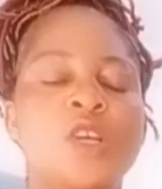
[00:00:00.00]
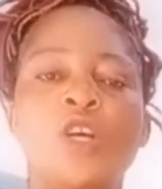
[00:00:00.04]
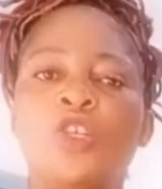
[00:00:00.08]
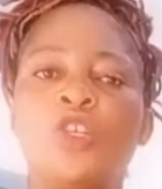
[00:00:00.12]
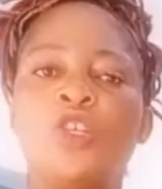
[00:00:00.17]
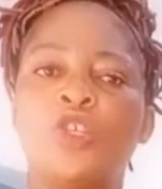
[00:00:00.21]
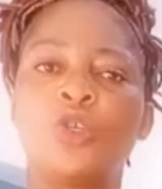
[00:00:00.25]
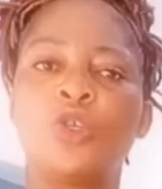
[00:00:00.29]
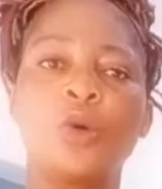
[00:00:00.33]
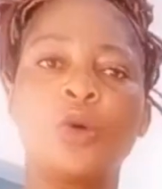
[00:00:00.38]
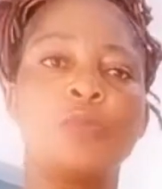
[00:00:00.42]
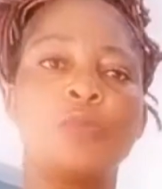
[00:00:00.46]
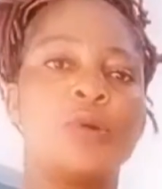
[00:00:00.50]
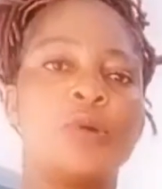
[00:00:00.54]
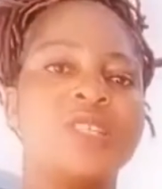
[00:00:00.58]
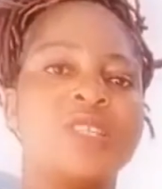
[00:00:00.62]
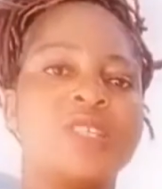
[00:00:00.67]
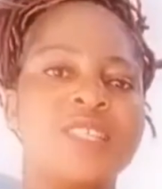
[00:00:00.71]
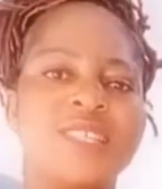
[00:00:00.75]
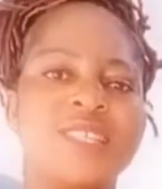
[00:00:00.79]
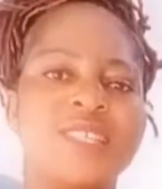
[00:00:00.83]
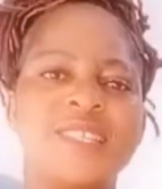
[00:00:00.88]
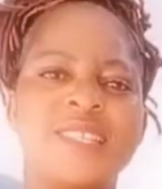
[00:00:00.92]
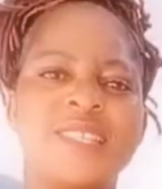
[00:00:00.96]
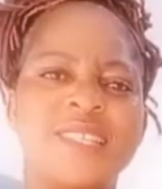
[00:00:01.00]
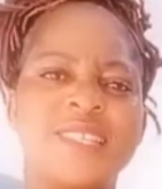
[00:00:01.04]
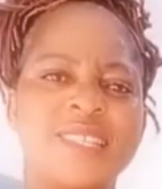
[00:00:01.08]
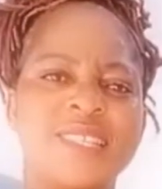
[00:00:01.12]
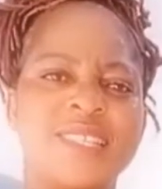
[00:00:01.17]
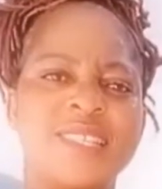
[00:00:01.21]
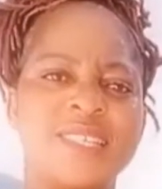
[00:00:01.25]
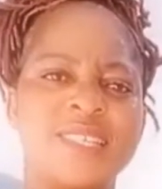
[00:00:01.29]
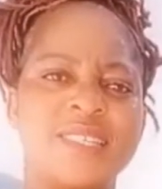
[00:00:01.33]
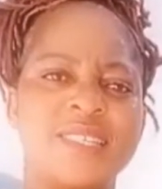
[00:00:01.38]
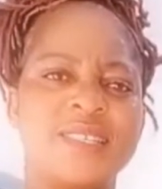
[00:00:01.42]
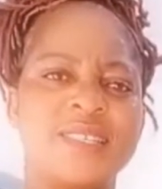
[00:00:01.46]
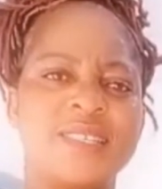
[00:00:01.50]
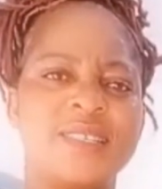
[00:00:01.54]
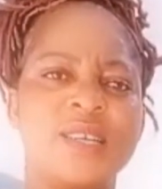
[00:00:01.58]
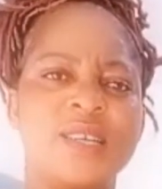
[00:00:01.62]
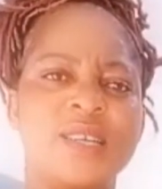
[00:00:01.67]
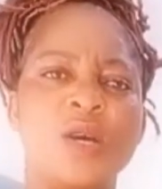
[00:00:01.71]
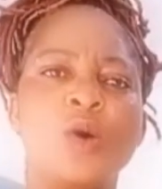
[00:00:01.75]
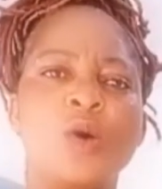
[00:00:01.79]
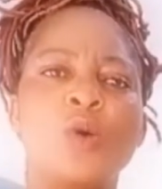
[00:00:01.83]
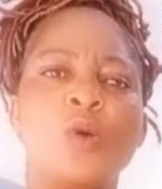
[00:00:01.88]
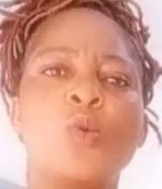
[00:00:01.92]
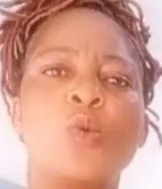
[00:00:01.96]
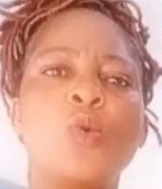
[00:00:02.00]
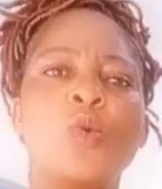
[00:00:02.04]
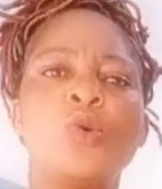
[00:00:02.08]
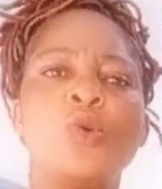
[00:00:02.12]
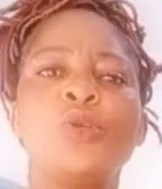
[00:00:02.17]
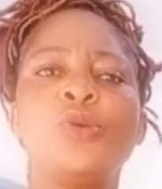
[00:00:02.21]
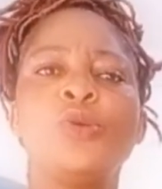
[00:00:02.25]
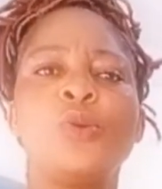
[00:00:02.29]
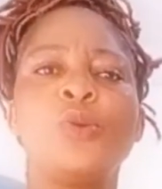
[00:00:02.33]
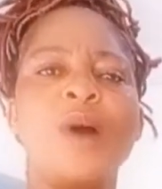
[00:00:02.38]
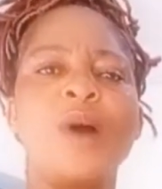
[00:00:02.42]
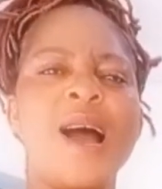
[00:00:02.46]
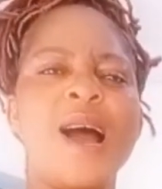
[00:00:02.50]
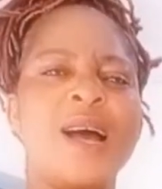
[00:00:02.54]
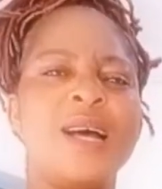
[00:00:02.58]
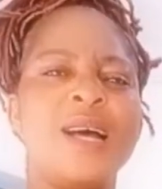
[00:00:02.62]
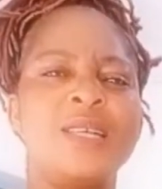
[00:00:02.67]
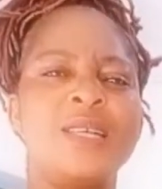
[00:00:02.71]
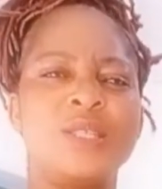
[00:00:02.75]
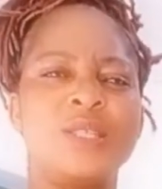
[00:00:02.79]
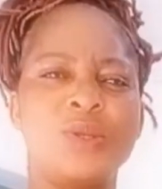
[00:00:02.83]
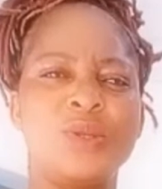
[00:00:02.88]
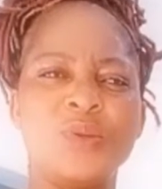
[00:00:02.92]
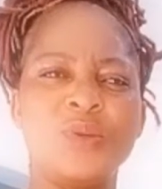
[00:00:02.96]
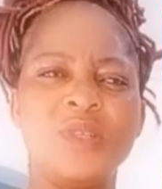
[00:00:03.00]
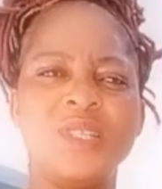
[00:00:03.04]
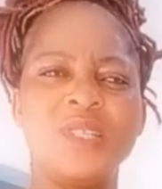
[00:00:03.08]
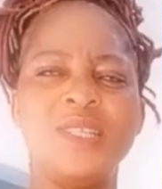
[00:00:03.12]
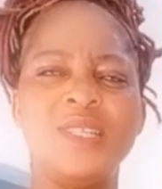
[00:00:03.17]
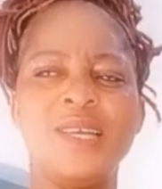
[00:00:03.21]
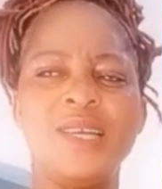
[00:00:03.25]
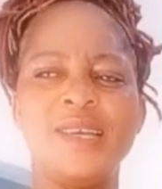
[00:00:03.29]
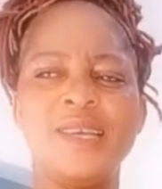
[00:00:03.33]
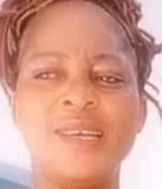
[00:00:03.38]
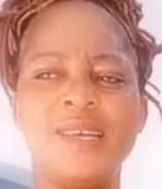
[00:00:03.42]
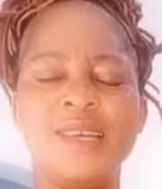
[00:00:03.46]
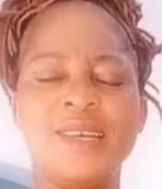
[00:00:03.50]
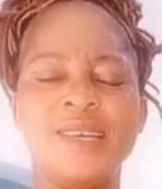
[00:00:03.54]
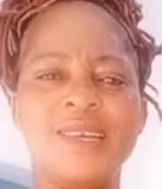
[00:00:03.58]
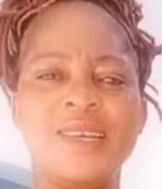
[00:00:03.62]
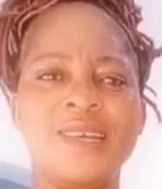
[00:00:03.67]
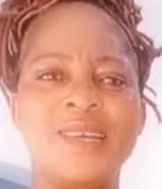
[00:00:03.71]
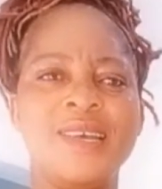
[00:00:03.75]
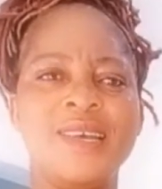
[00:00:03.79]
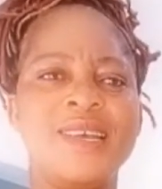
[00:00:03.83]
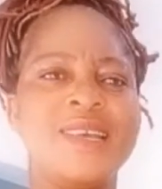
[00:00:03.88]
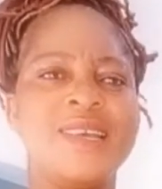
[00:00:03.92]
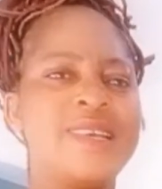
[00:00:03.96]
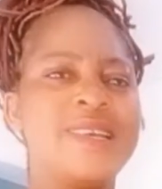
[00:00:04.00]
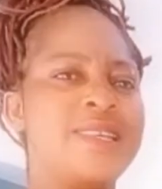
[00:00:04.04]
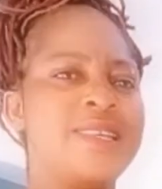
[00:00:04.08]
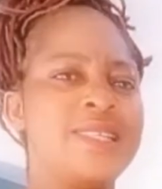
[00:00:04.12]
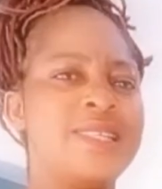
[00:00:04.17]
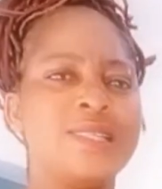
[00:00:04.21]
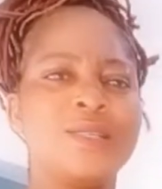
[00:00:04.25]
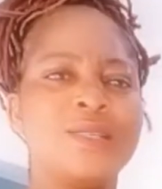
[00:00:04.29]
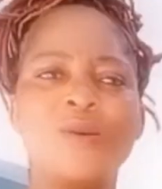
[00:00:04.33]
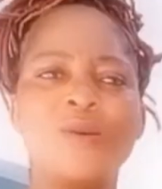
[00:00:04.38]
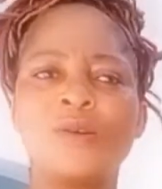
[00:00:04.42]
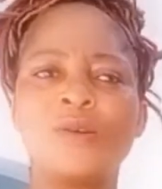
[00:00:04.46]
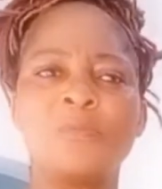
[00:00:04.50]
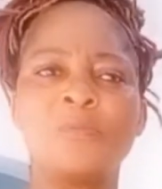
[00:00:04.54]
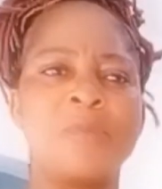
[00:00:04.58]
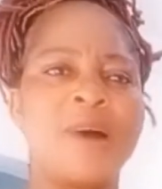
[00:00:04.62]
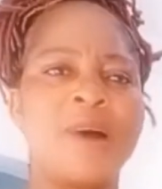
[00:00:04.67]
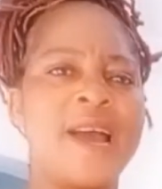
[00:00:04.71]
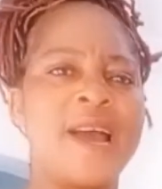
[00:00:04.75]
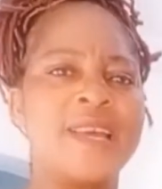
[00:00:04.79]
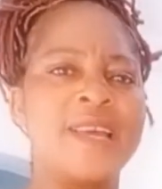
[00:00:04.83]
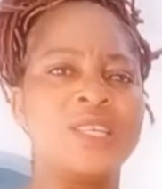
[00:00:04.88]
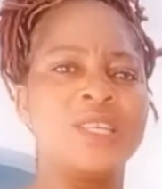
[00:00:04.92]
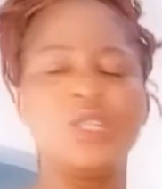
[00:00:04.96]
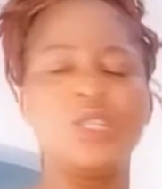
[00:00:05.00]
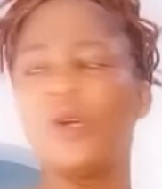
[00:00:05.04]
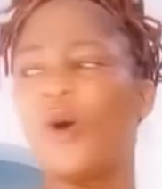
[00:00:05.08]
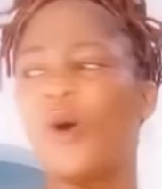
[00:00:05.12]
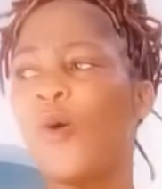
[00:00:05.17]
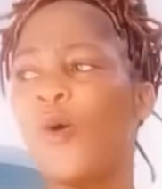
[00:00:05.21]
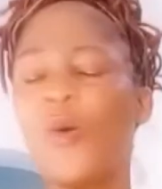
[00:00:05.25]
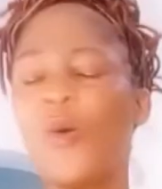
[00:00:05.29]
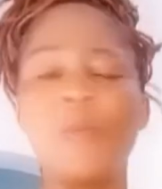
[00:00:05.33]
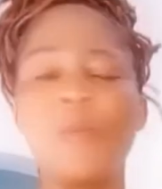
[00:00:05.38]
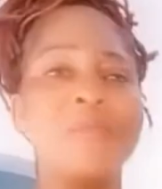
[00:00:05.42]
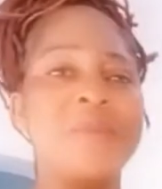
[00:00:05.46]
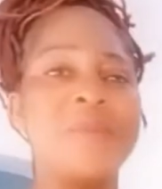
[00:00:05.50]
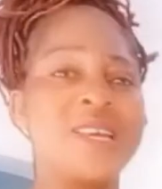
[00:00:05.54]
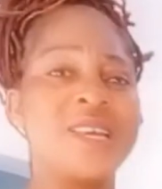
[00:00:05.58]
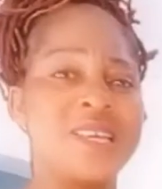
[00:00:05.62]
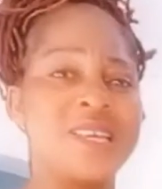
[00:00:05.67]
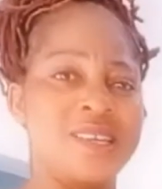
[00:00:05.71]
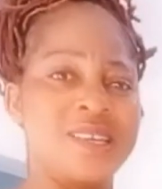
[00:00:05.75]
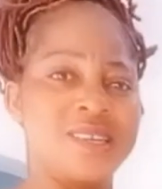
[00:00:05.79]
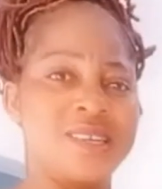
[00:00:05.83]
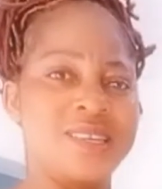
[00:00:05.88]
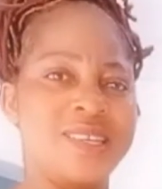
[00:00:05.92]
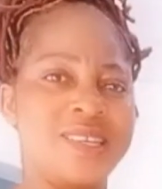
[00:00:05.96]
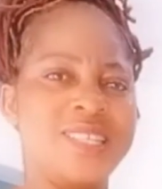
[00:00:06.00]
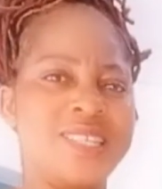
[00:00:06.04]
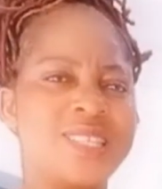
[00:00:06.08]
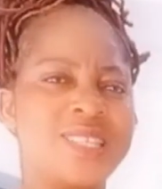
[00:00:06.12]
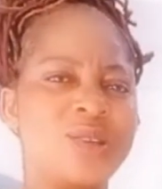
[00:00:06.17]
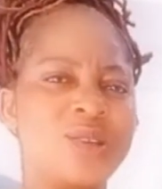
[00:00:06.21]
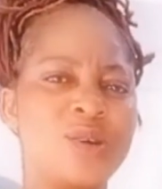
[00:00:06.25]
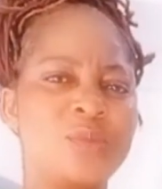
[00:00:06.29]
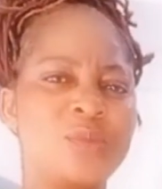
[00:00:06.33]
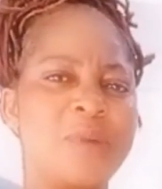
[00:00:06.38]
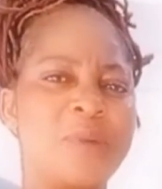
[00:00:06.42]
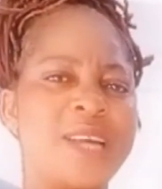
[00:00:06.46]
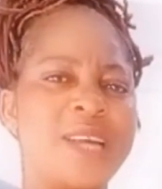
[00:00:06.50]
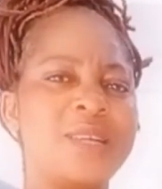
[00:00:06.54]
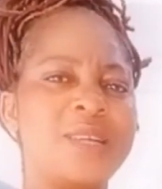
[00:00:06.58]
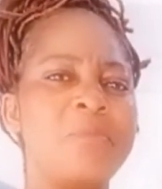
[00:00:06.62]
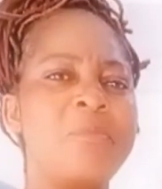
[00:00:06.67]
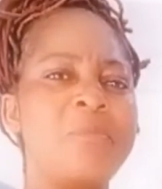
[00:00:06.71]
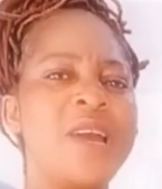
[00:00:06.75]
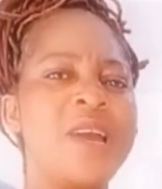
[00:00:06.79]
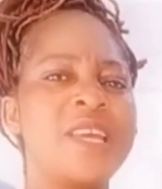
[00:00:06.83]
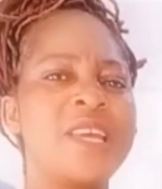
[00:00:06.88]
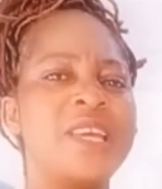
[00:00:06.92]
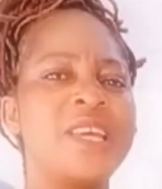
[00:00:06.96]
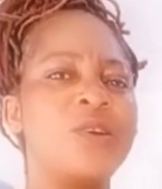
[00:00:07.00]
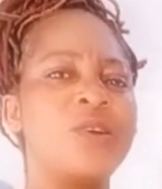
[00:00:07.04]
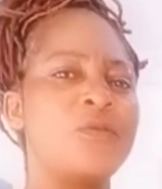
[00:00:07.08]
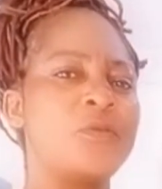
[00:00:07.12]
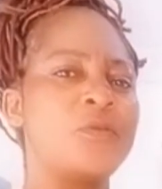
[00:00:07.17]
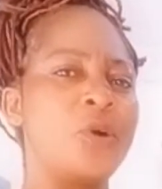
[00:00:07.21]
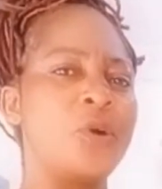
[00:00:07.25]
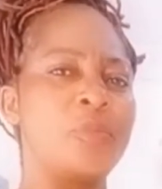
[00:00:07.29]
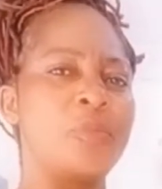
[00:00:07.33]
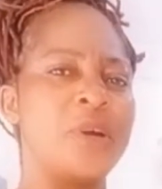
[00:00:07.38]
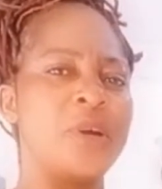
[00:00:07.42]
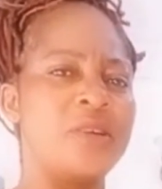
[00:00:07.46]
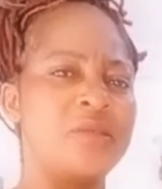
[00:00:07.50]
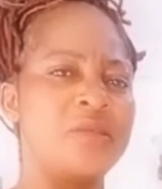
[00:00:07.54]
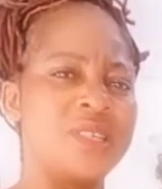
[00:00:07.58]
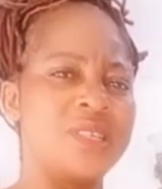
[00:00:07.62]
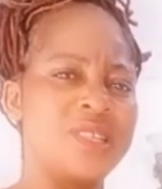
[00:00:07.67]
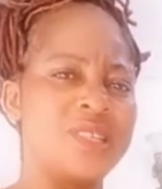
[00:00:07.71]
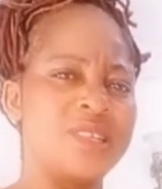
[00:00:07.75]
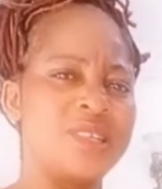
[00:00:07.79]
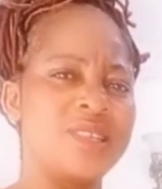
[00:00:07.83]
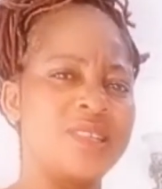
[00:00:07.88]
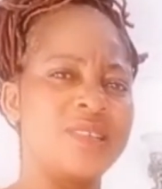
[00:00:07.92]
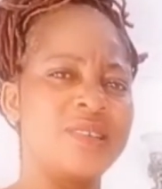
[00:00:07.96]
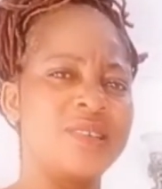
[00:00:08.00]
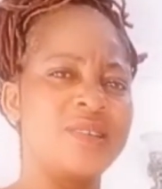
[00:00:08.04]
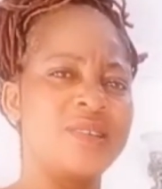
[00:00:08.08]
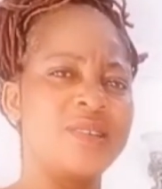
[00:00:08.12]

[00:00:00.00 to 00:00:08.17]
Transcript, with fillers: So, brothers and sisters, who you are today is not by your own making, it's not by the making of your parents.